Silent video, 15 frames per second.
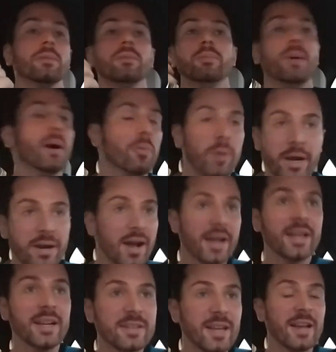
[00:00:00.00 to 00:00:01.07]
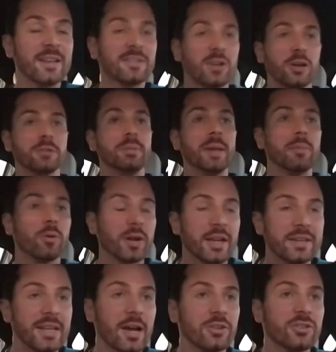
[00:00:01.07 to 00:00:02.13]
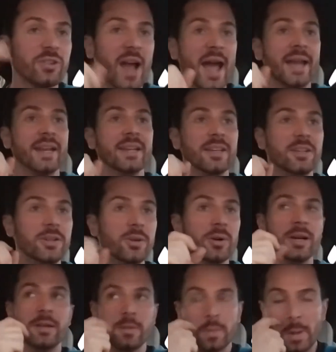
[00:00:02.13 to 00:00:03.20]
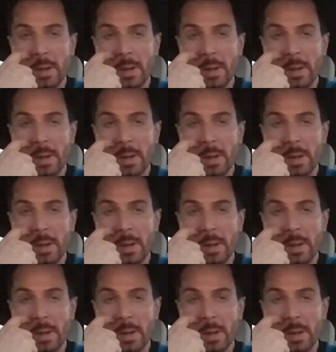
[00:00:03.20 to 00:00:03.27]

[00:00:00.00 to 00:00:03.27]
But we're not going to touch those people. We're going to tell China to do it.